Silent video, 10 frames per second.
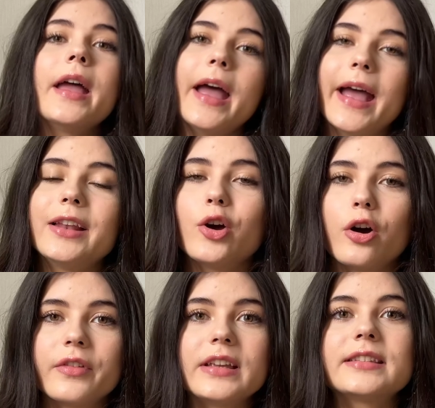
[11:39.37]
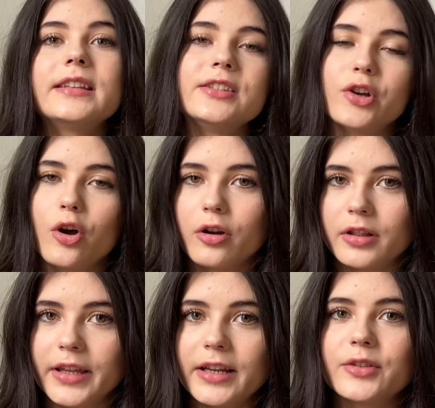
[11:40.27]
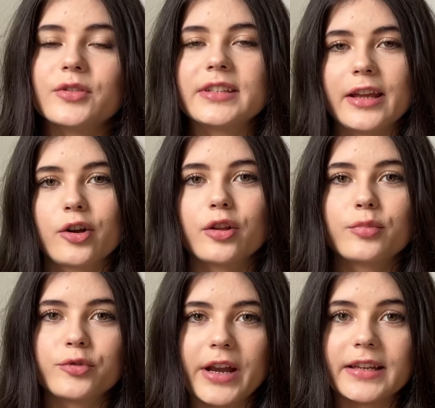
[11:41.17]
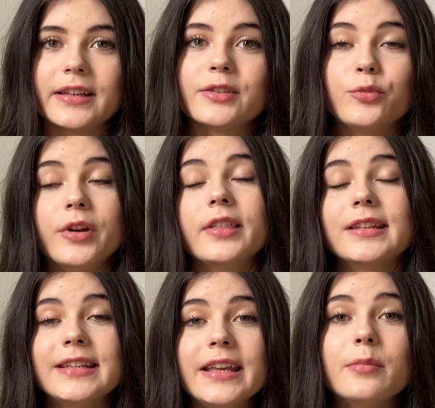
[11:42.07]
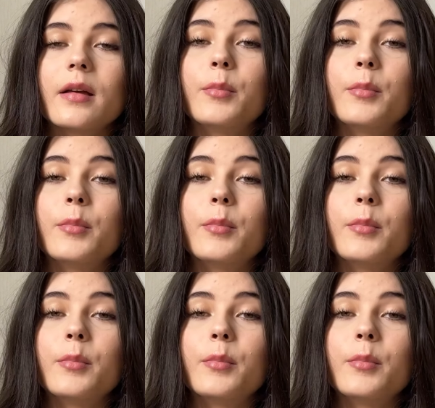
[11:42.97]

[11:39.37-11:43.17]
and obviously Zoho Cliq to stay collaborated with the team.